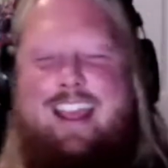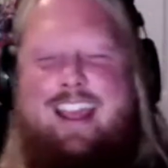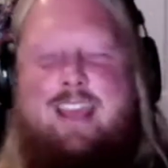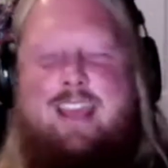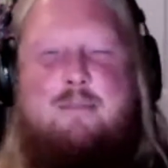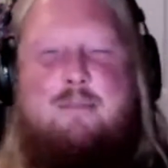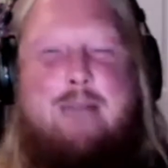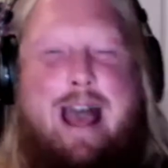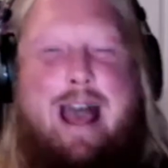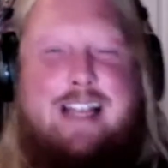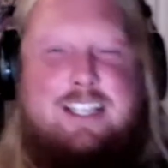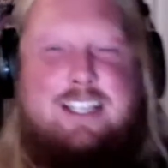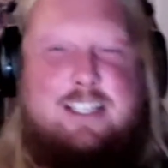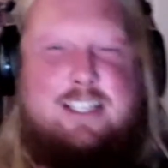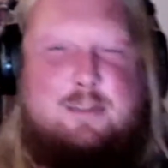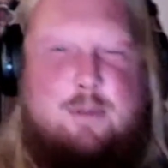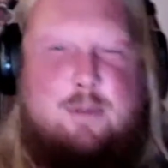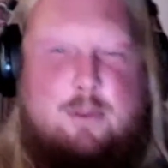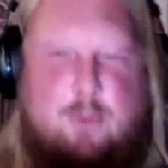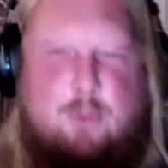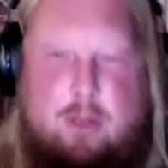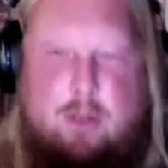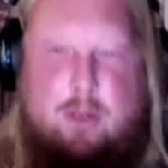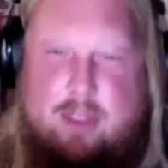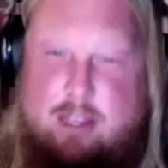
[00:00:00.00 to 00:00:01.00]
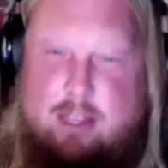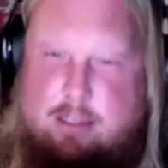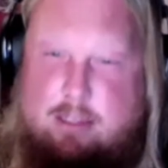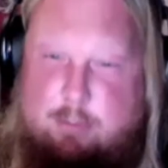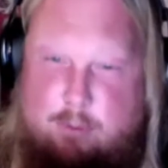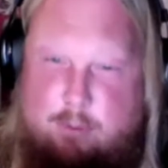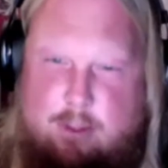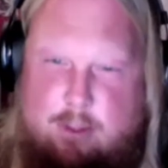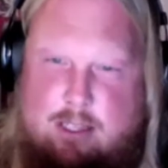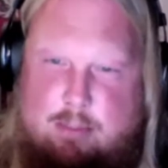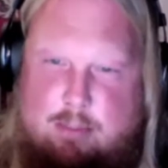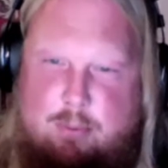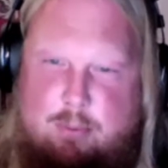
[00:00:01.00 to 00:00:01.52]
He matches with one
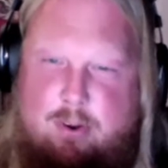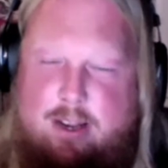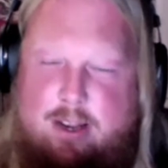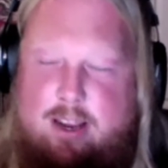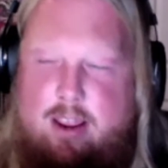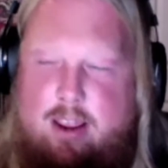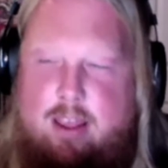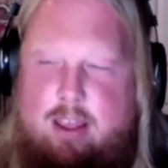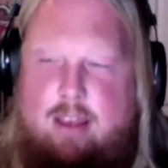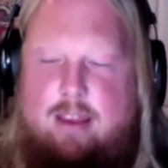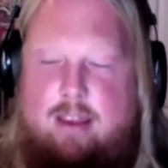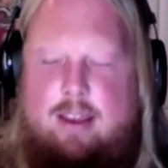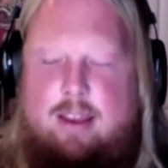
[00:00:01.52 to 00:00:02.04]
that's pretty good.